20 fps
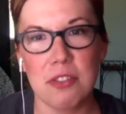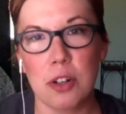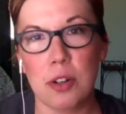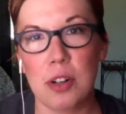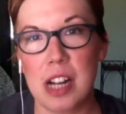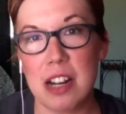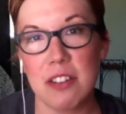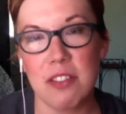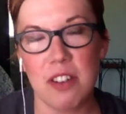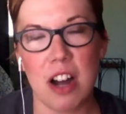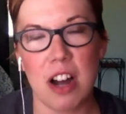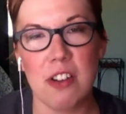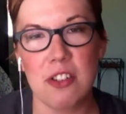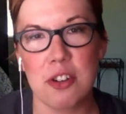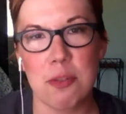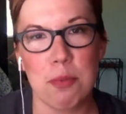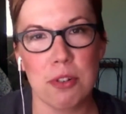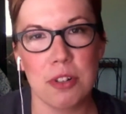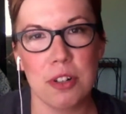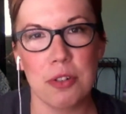creative
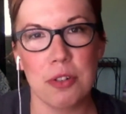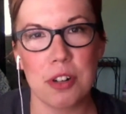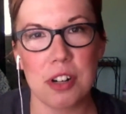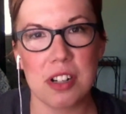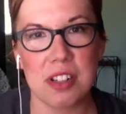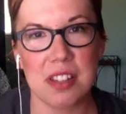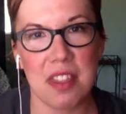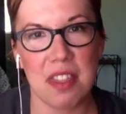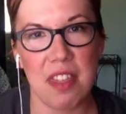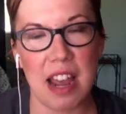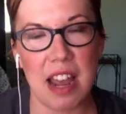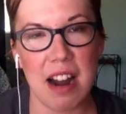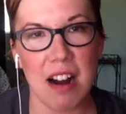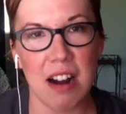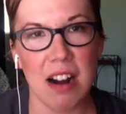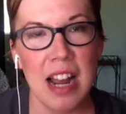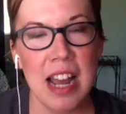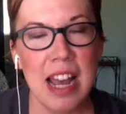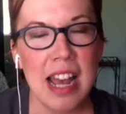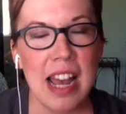entrepreneurs there.